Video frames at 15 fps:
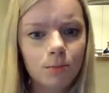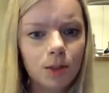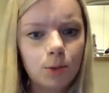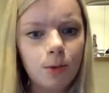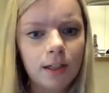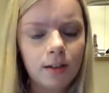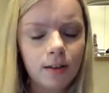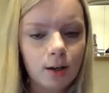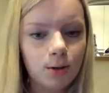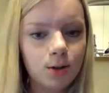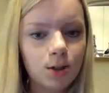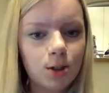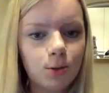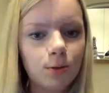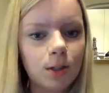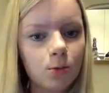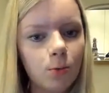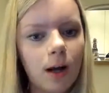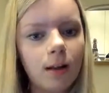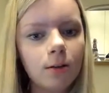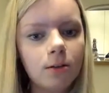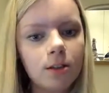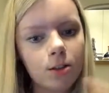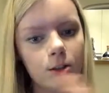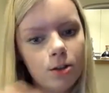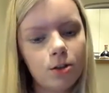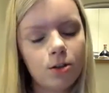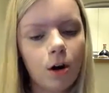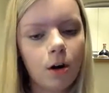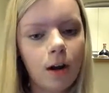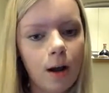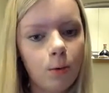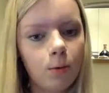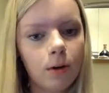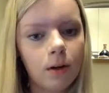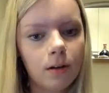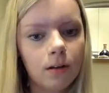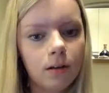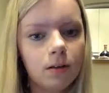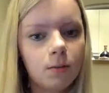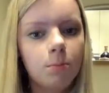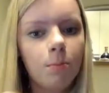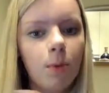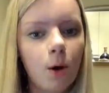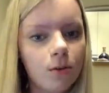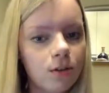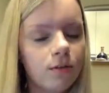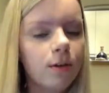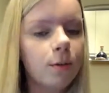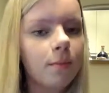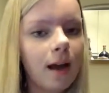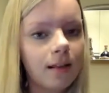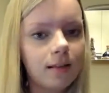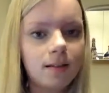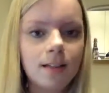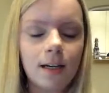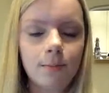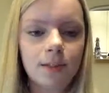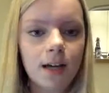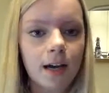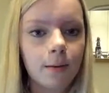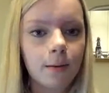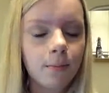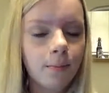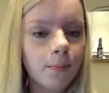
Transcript: between those two as well, or did you start out with both of them at the same time?